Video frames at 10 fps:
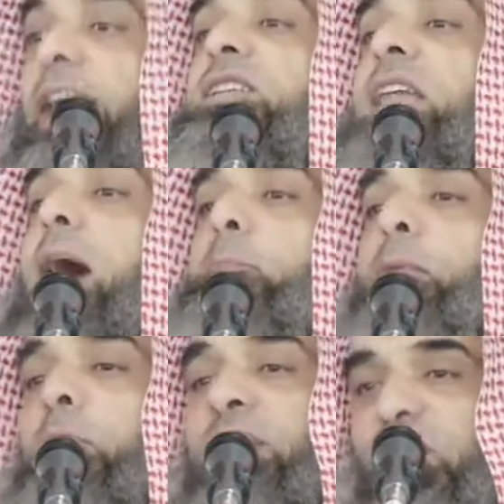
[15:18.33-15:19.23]
Is
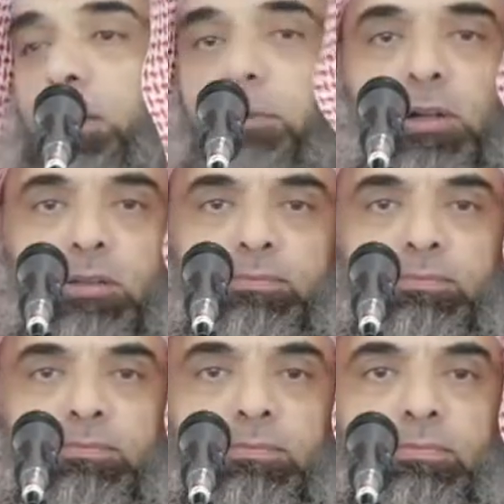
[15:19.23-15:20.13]
not permissible.
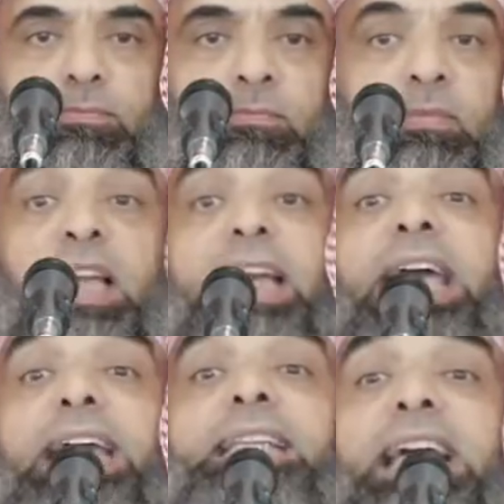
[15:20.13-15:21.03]

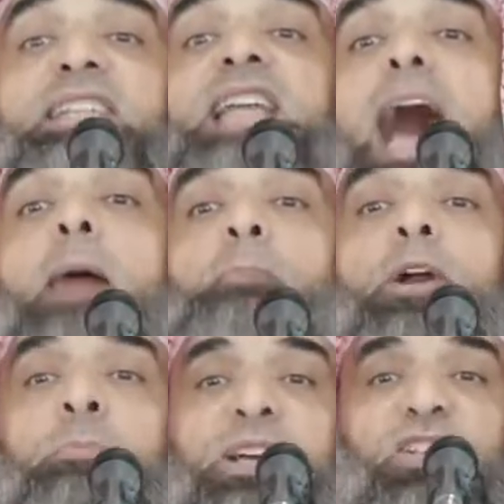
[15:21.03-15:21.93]
It is not
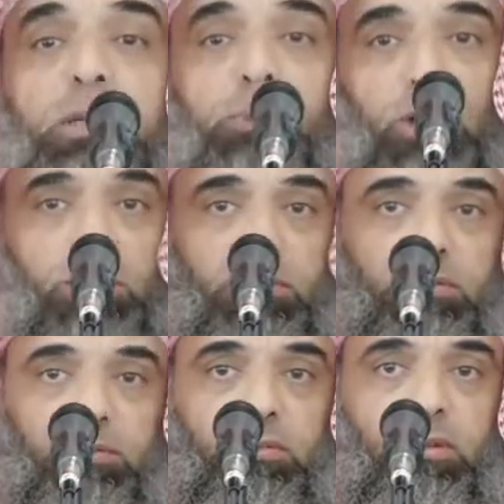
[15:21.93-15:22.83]
permissible
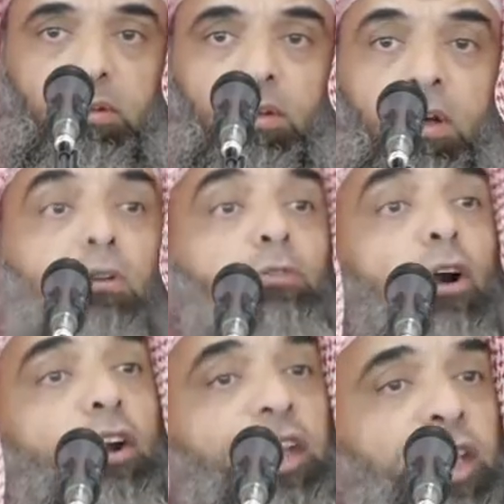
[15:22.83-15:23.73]

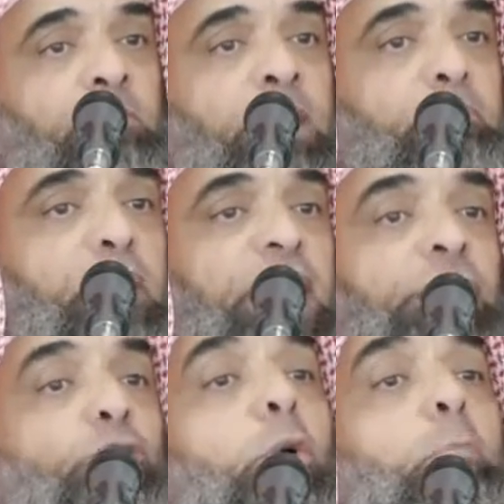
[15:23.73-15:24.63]
for a human
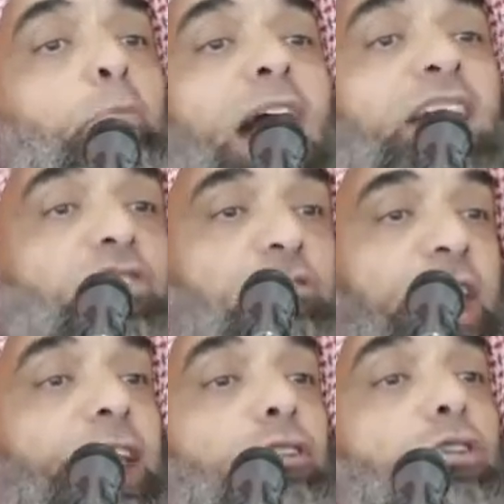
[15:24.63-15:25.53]
being to
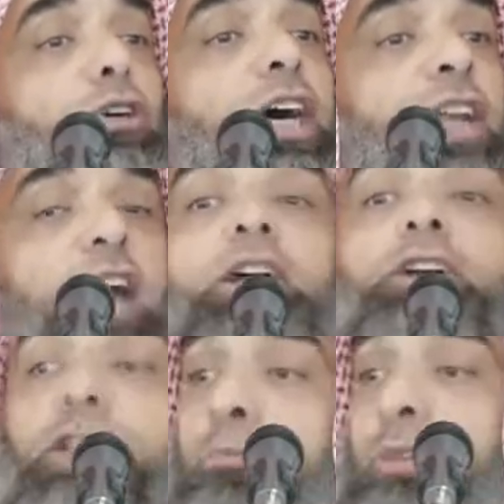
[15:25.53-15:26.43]
prostrate to another